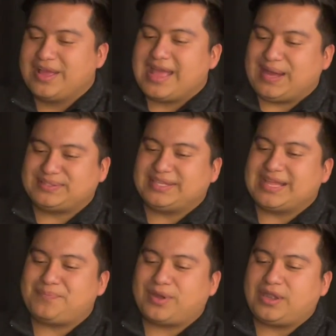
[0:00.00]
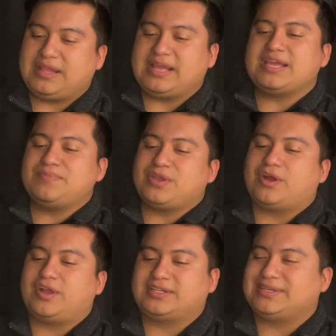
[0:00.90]
I would say that part like hit me
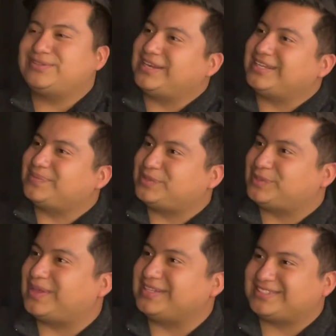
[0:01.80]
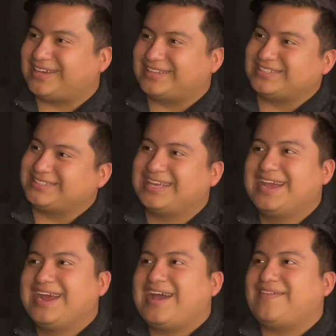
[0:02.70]
hard because I was getting accepted to all these colleges,
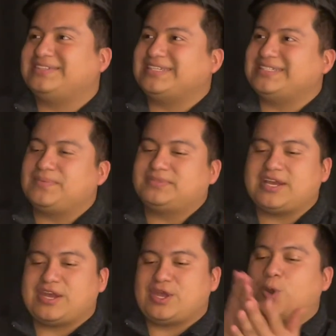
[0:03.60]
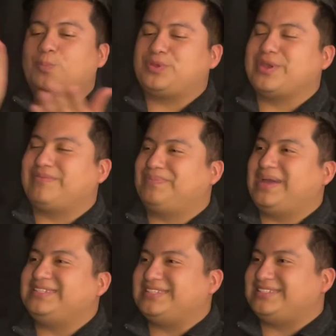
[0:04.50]
and then St. Thomas said, "Nope, you have a bad
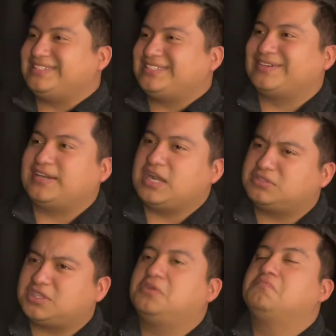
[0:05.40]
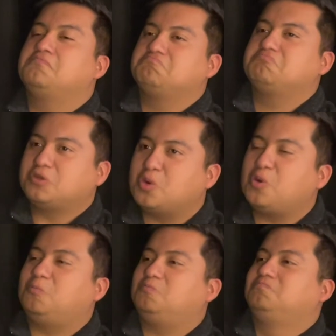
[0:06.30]
ACT score," and I was like,
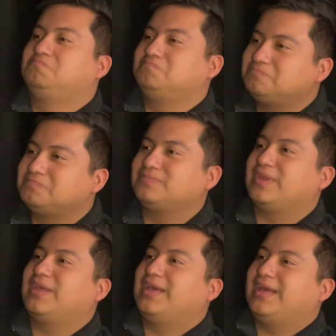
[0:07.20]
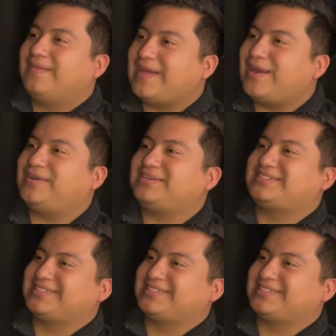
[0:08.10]
"Cool, that hurts."